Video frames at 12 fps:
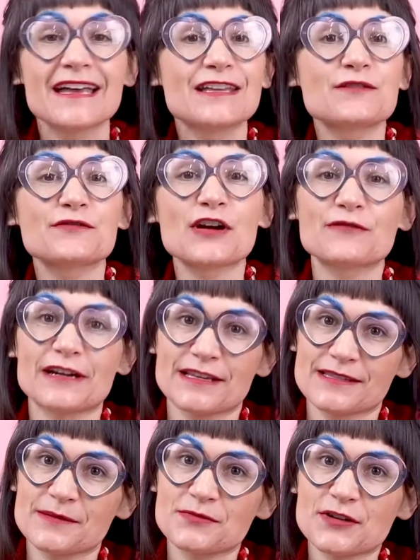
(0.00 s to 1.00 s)
And if you're already
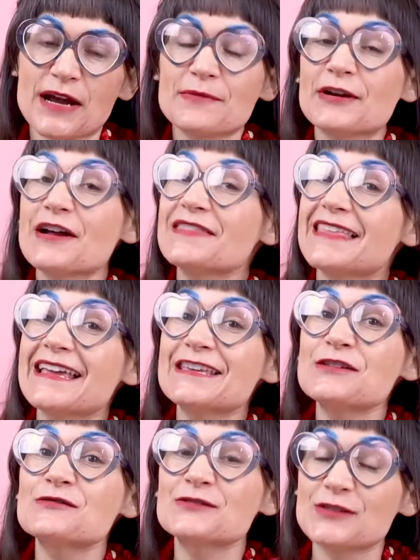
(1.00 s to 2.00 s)
a subscriber, thank
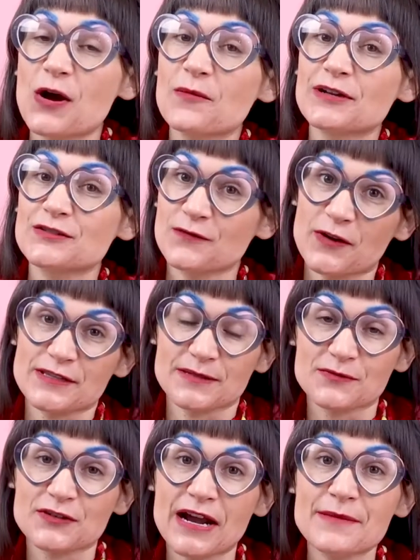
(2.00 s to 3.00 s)
you so much for
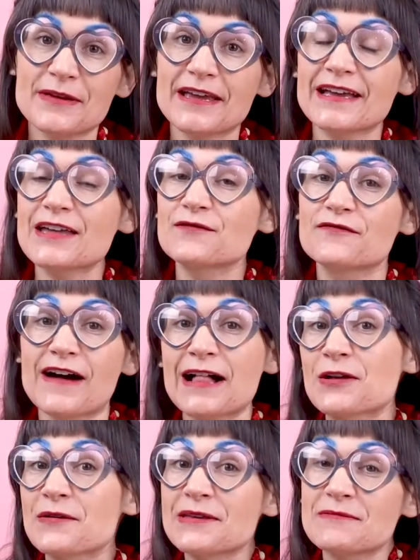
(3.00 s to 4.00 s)
subscribing and
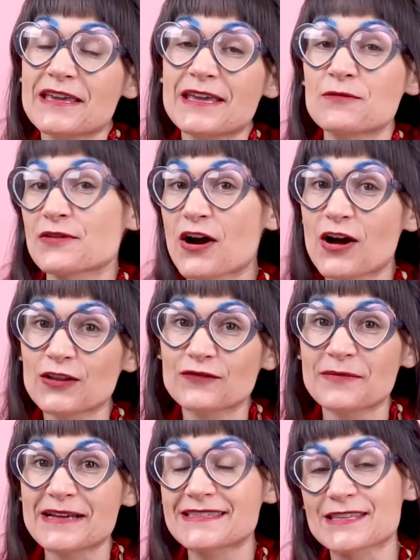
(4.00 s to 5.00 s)
following me with all of
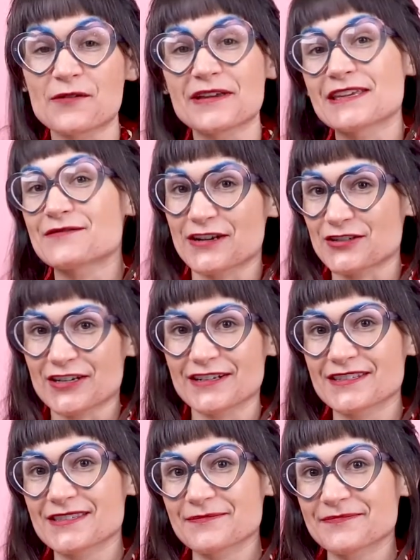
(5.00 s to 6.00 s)
my sewing
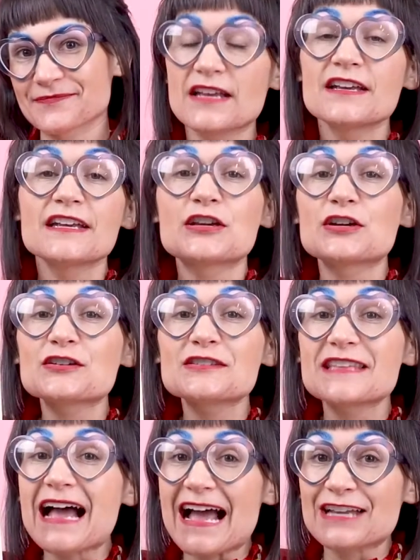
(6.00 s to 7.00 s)
adventures.
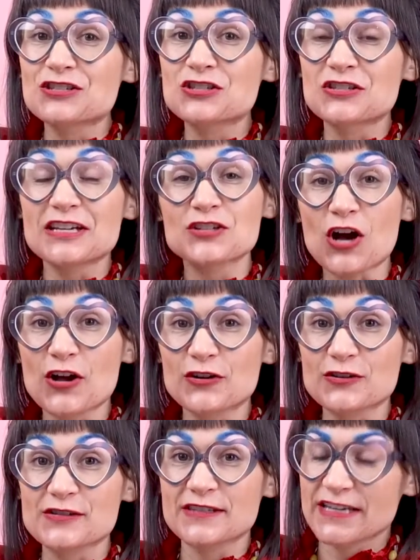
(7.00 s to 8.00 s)
Here's the edge stitch,
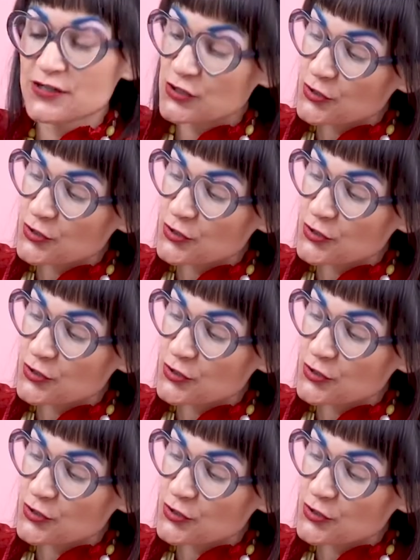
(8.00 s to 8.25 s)
under stitch.